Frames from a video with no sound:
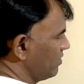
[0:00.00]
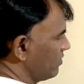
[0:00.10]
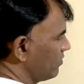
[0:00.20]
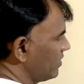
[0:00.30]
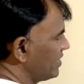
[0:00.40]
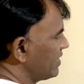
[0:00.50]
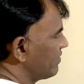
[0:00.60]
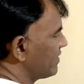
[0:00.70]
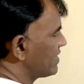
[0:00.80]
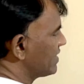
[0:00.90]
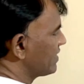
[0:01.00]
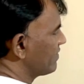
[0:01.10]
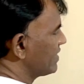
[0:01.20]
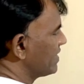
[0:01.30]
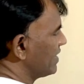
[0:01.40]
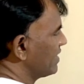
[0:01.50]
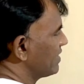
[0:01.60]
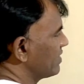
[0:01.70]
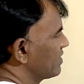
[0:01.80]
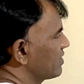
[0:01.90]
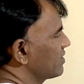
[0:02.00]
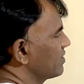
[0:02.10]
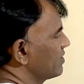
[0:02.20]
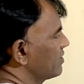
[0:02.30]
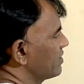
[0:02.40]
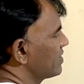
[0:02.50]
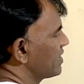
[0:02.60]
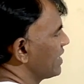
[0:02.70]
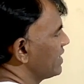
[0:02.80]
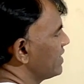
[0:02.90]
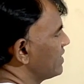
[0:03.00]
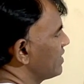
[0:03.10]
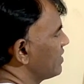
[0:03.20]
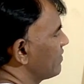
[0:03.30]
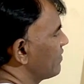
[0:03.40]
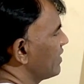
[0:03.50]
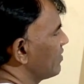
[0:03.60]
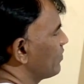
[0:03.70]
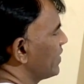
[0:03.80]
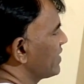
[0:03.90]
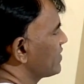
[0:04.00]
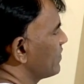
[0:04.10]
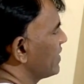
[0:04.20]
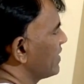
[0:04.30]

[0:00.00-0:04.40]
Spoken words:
What is that first equation? Sine of a plus b